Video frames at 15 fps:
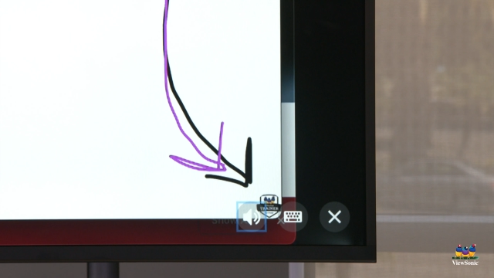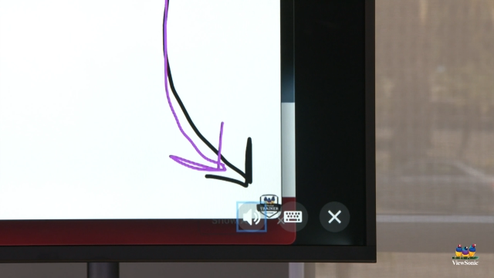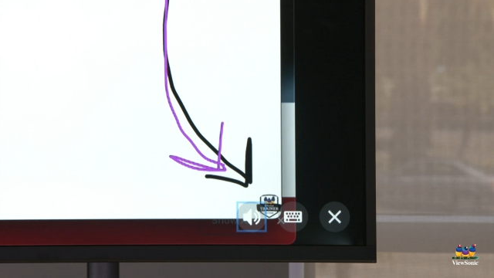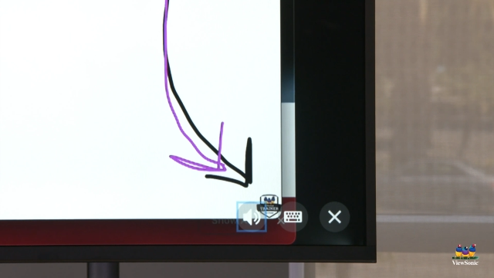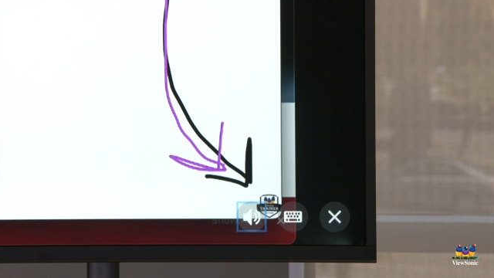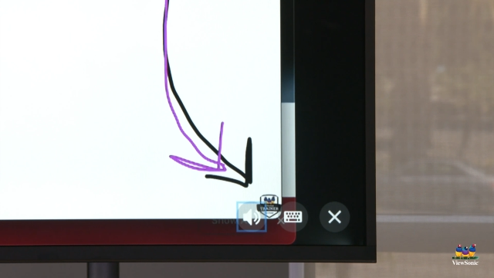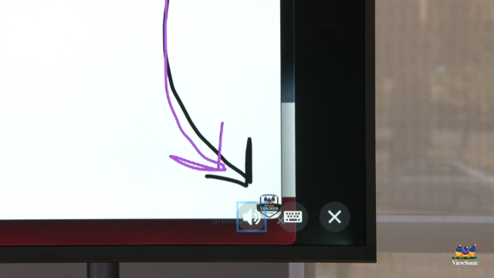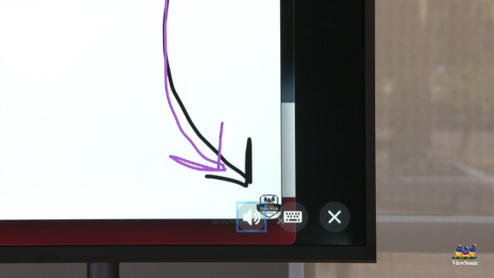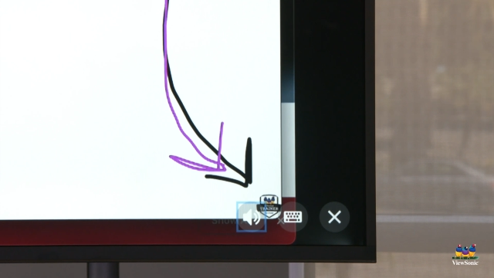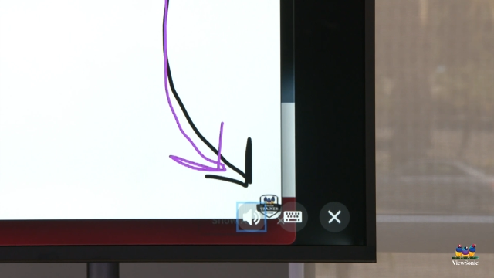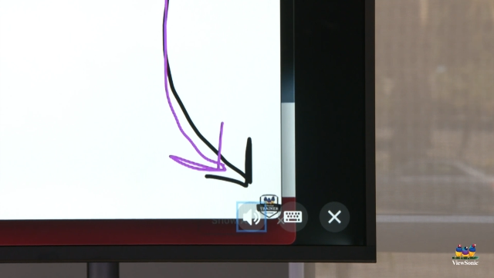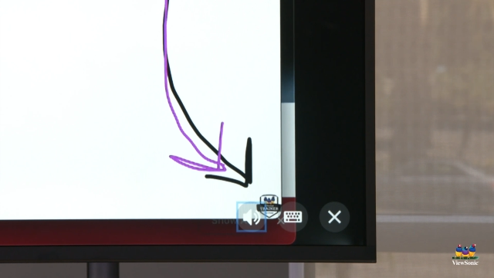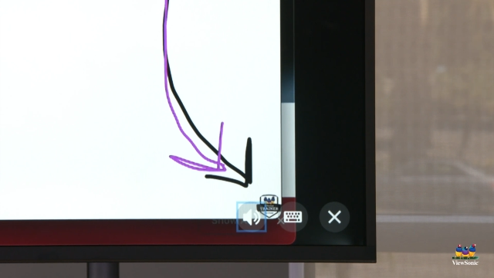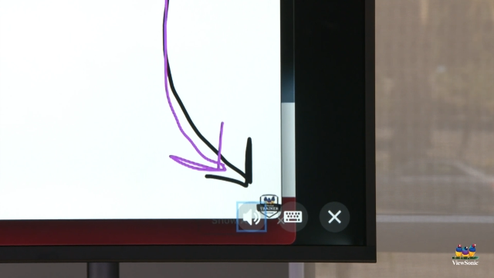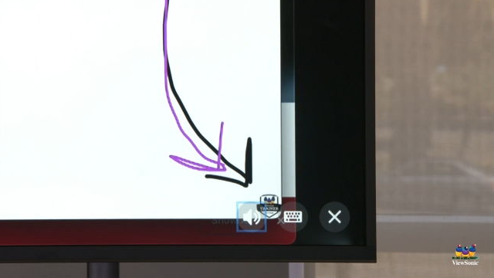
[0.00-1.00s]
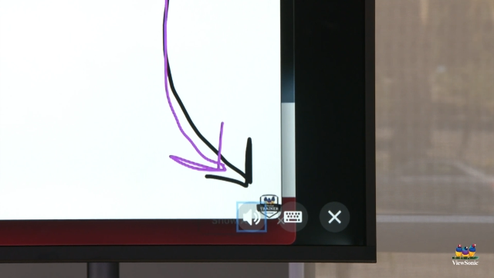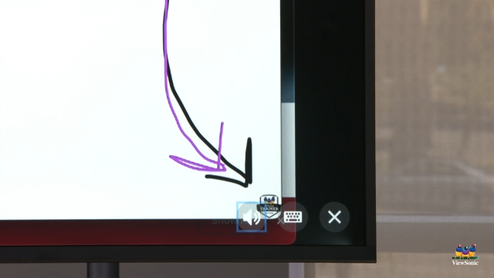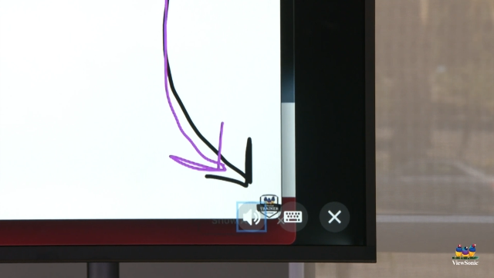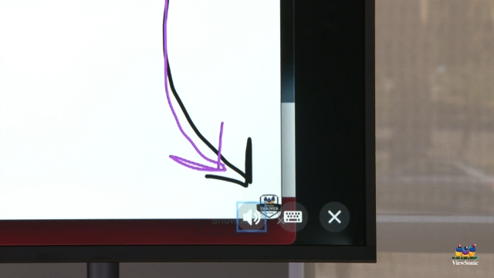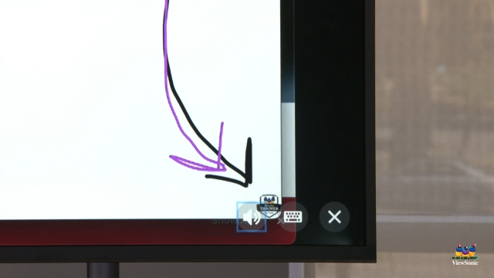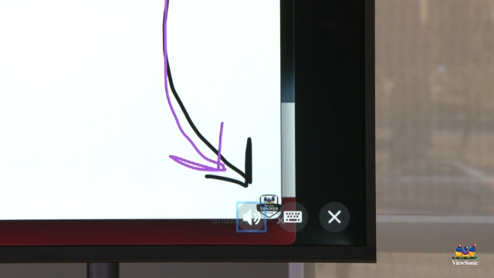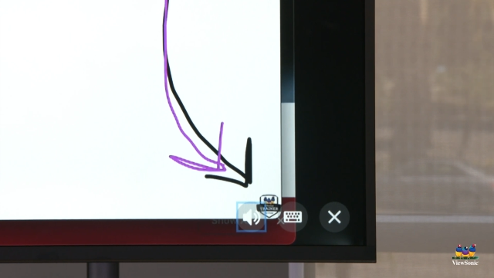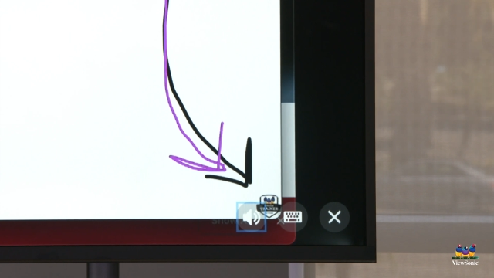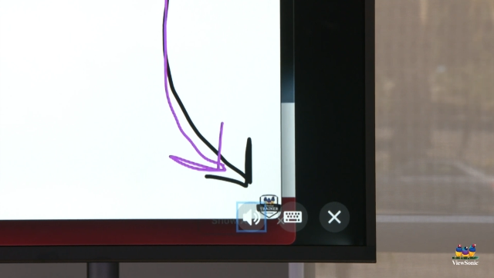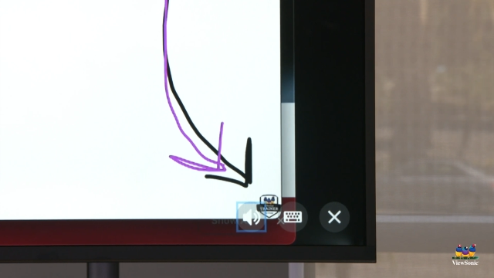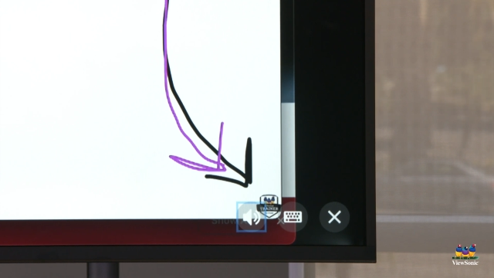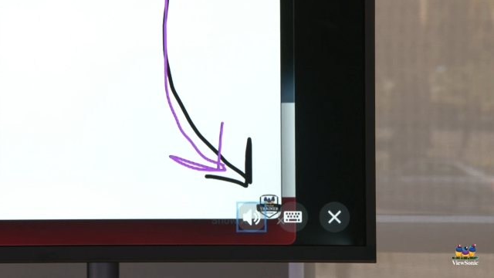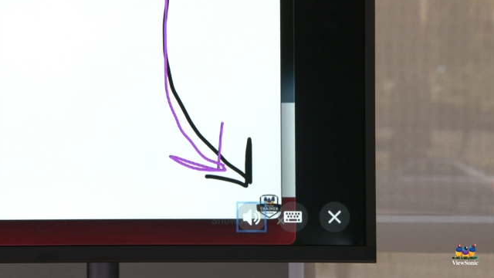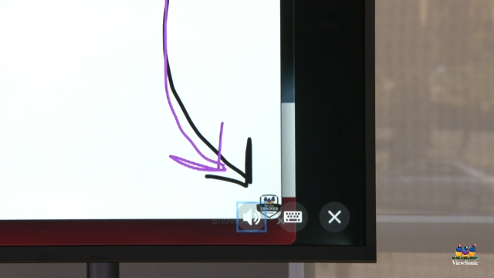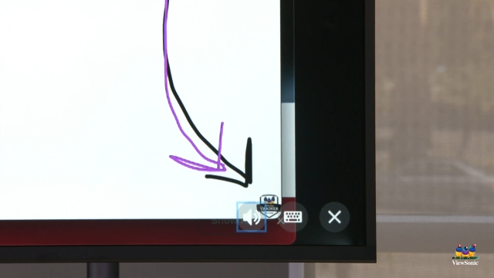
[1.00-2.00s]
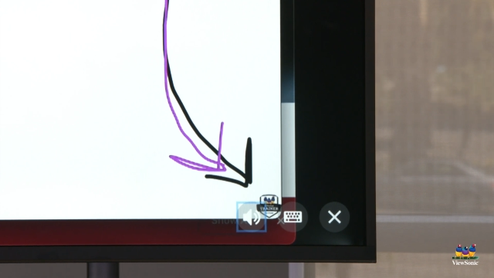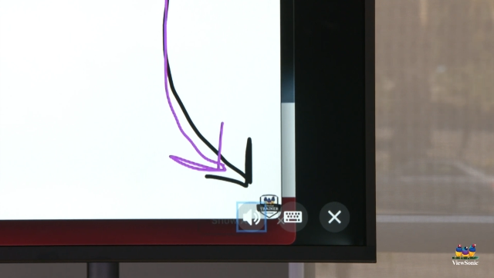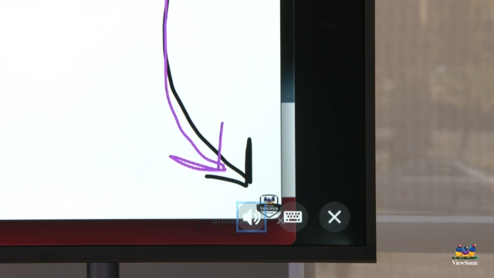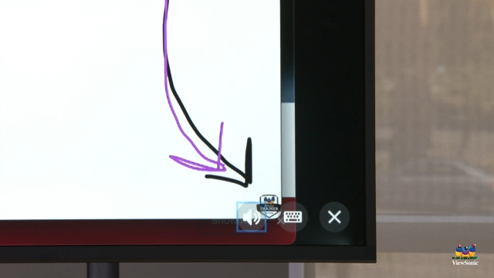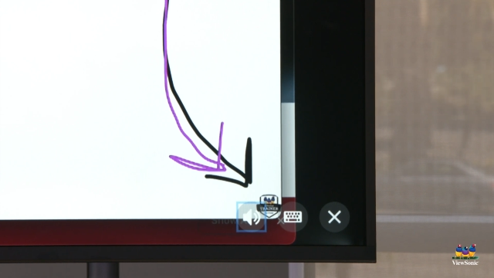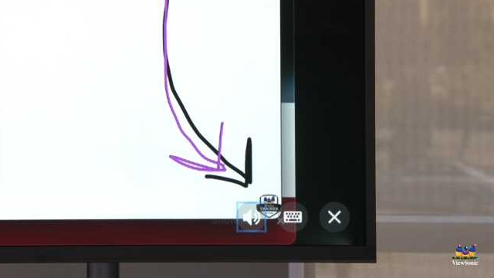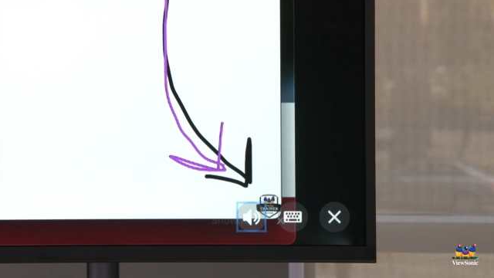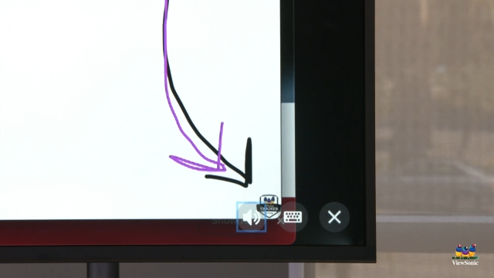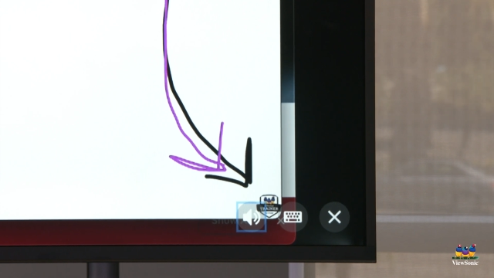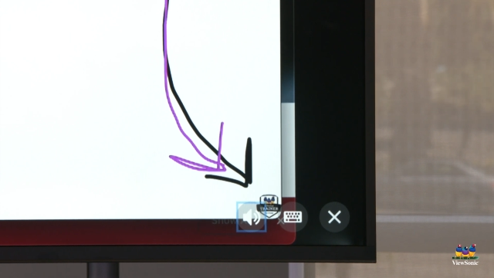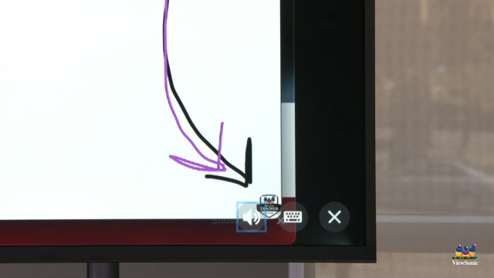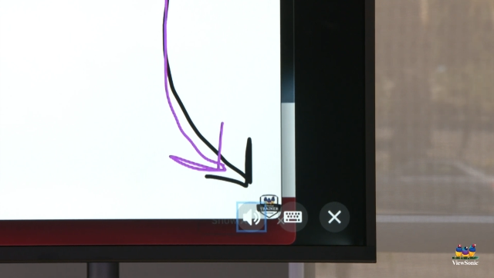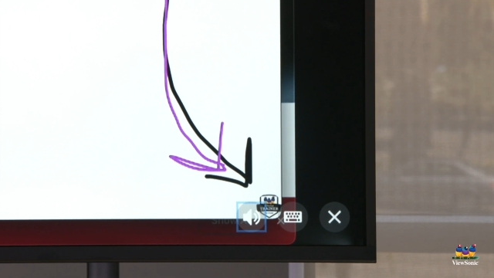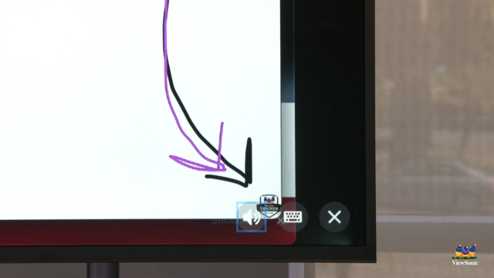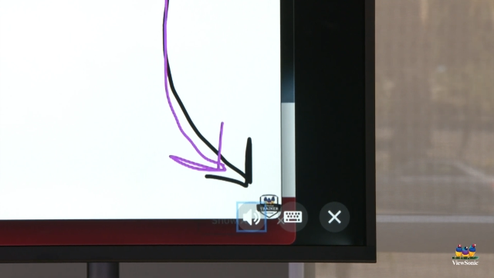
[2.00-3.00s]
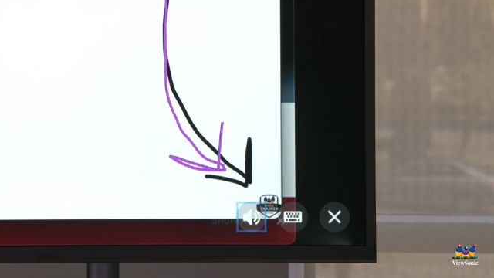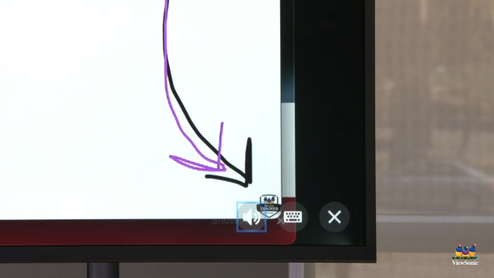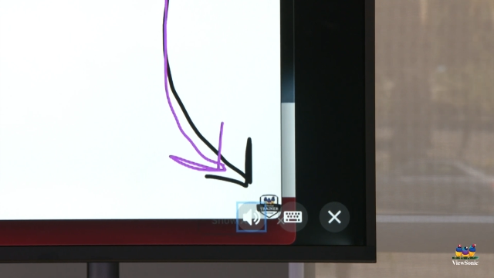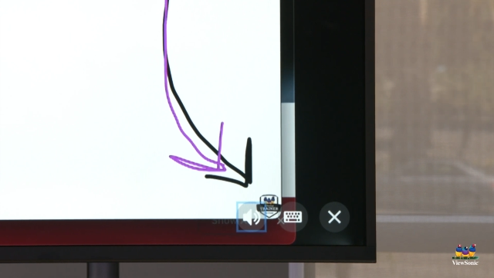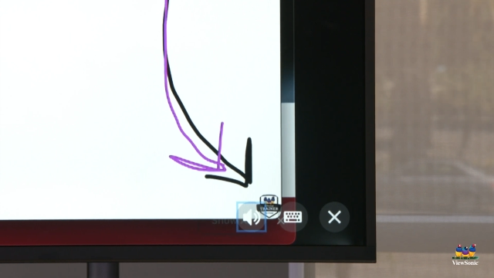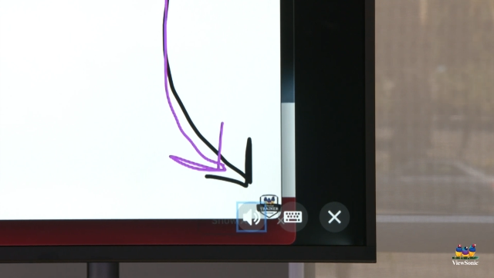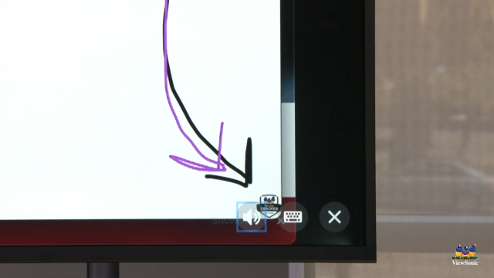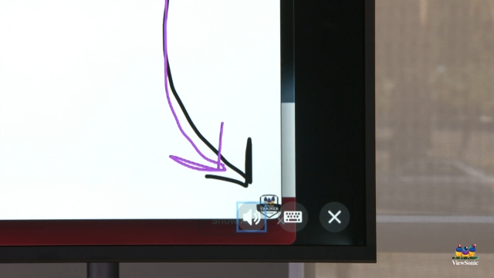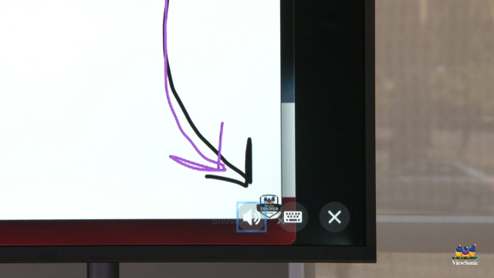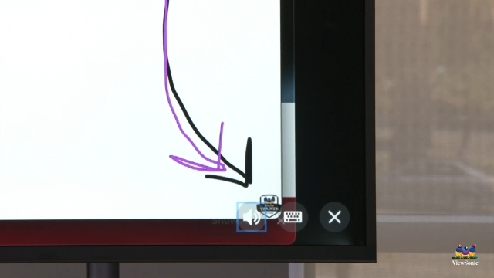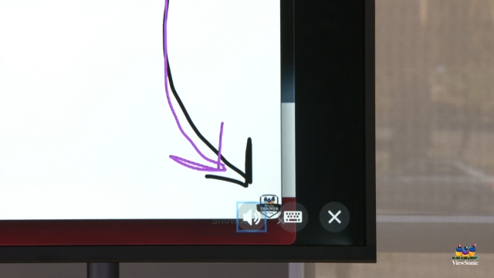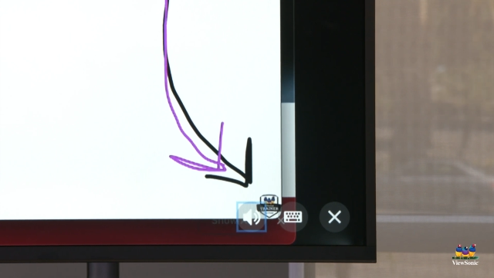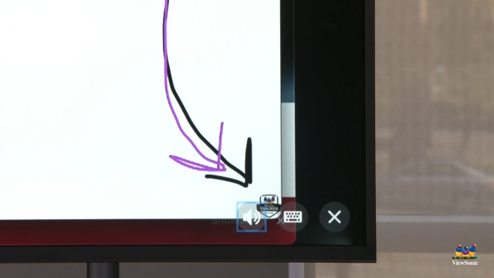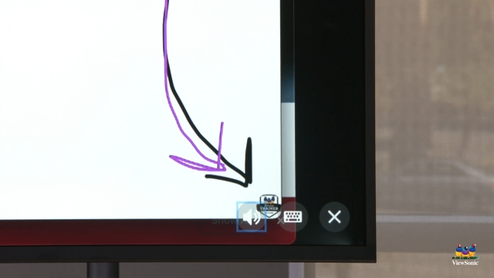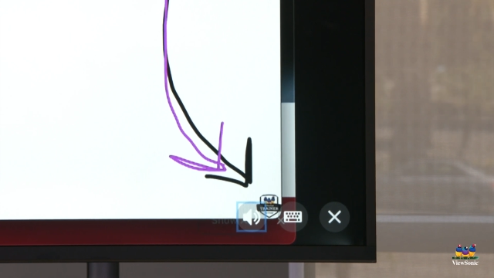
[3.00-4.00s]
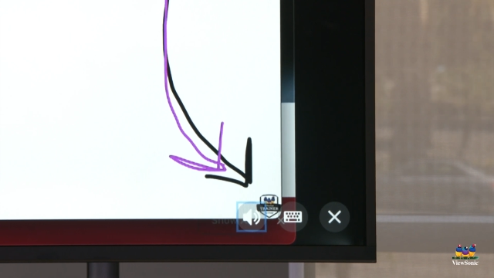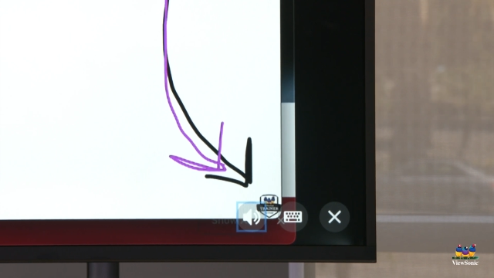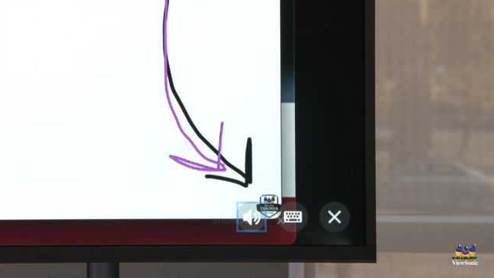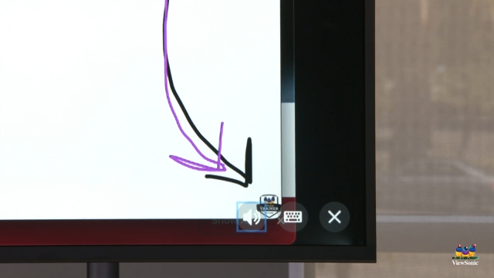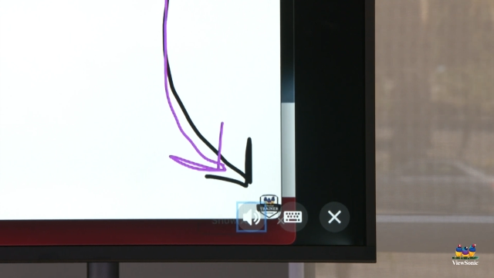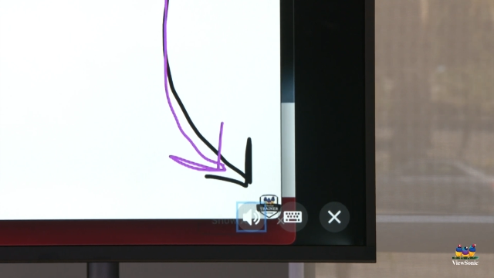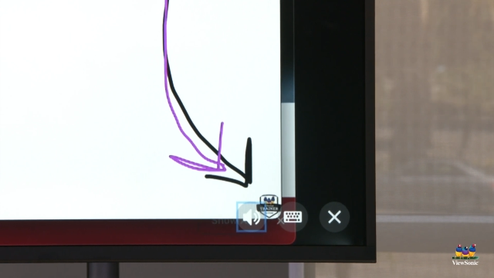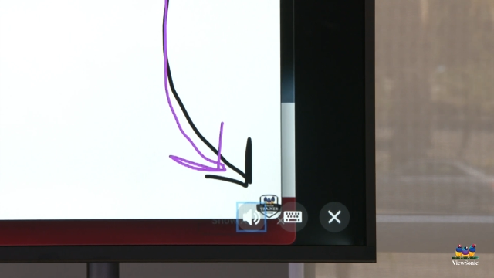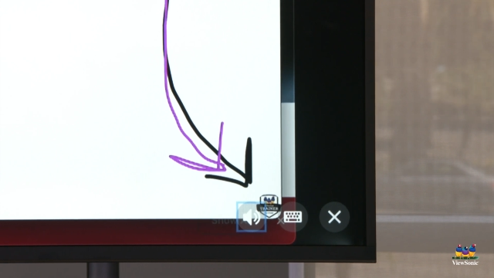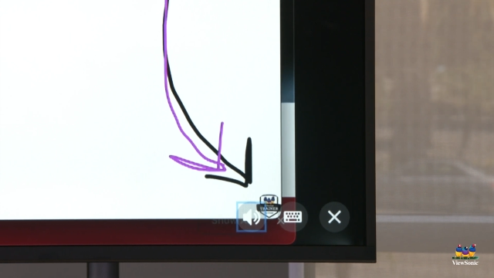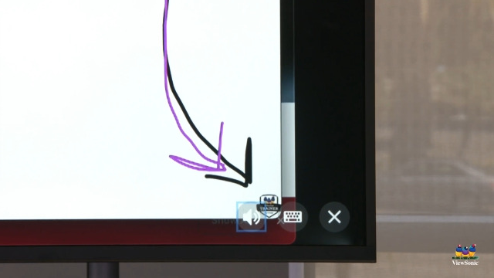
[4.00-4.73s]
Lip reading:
(no speaker visible)